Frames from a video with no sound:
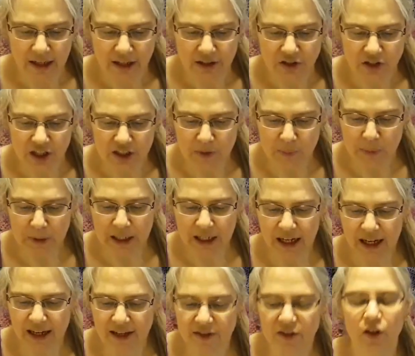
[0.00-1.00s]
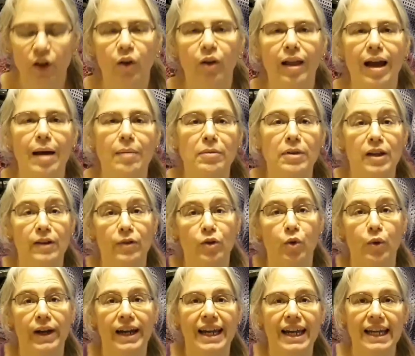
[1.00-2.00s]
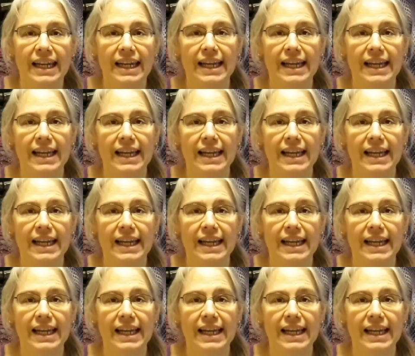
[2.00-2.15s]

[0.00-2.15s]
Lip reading: Just Because collab giveaway